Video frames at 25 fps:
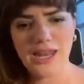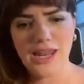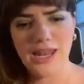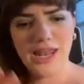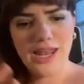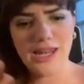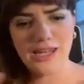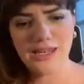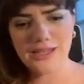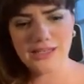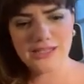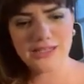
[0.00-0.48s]

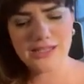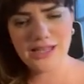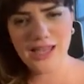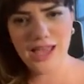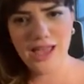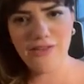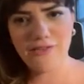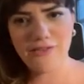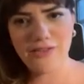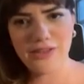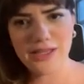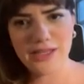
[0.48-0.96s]
and need to
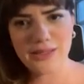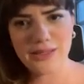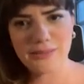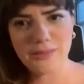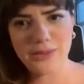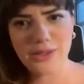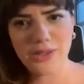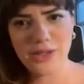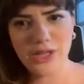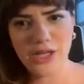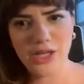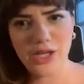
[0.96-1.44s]
have like a
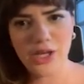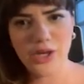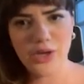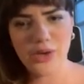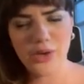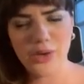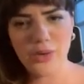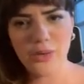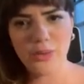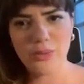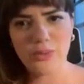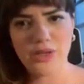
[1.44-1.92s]
meal at
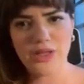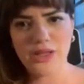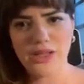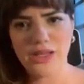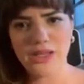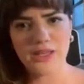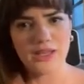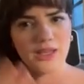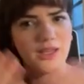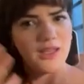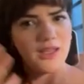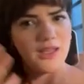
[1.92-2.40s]
home, and
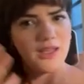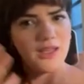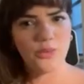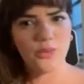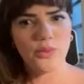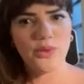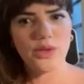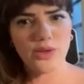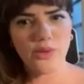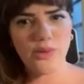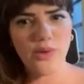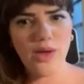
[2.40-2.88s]
like
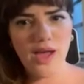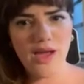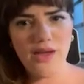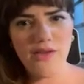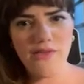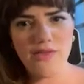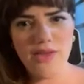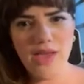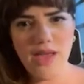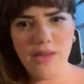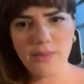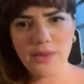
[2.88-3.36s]
we don't have
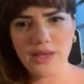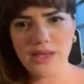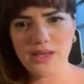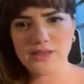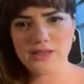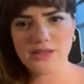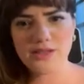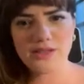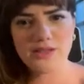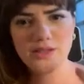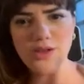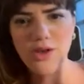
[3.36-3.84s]
that
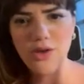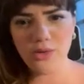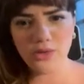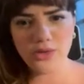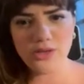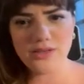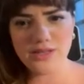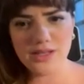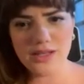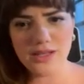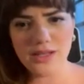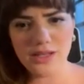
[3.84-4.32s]
because it's all
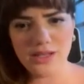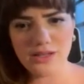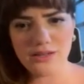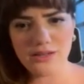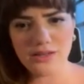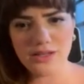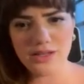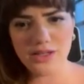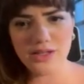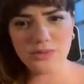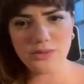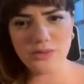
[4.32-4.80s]
those like
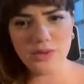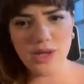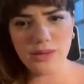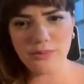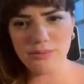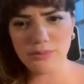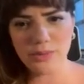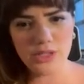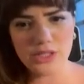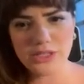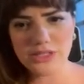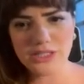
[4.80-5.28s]

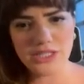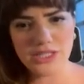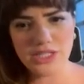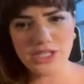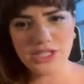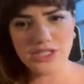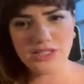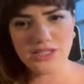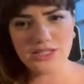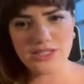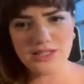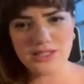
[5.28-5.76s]
corrupt
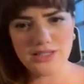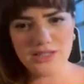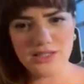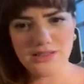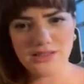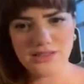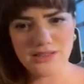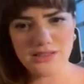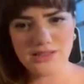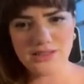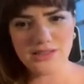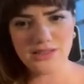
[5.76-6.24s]
politicians are
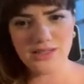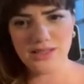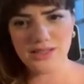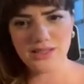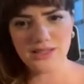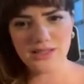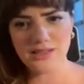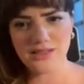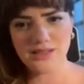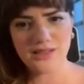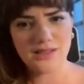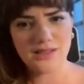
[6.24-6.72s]
just like